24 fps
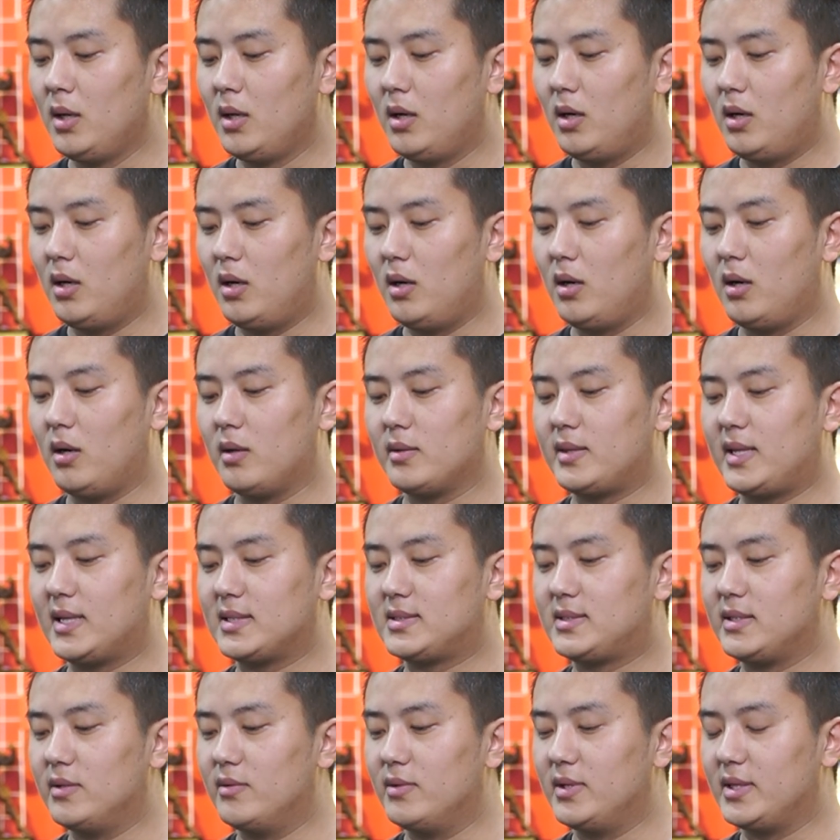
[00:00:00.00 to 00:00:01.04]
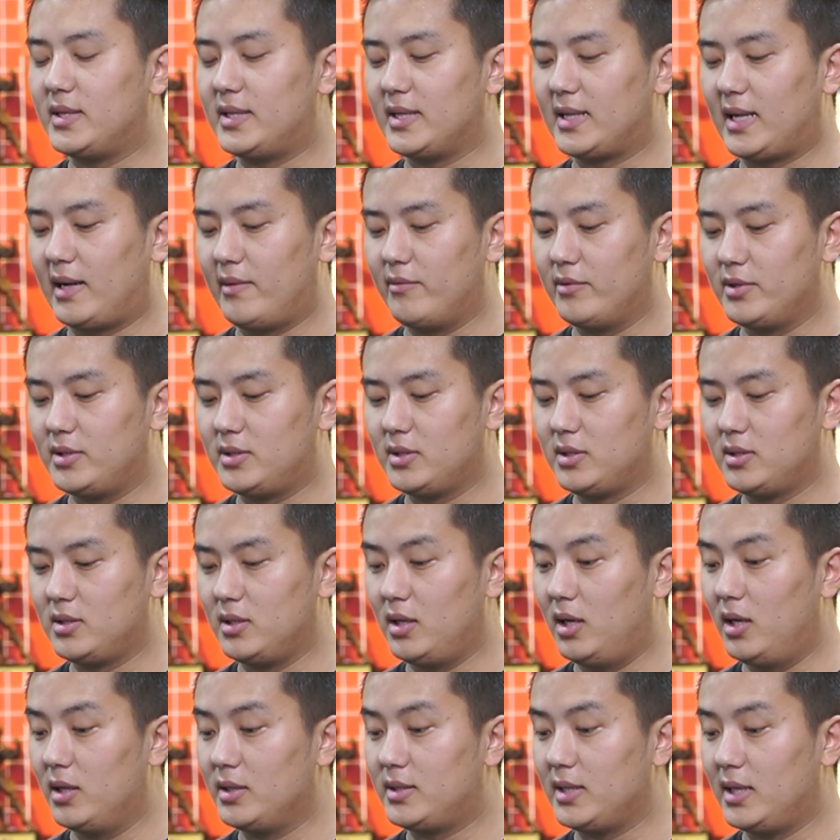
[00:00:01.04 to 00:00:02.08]
That's the only thing I would
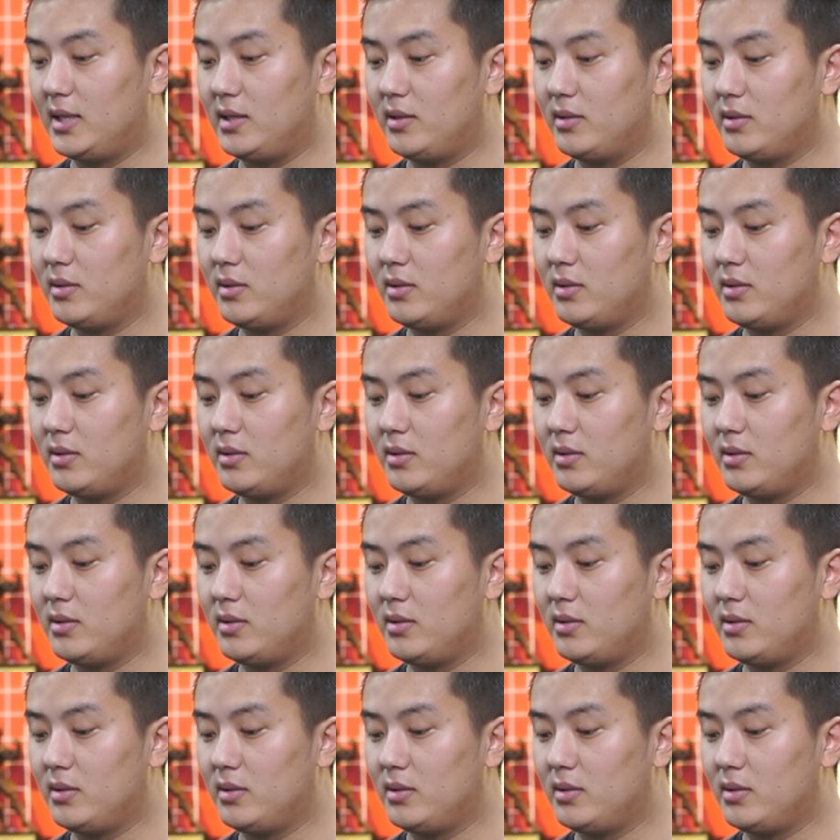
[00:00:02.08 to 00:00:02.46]
tell you.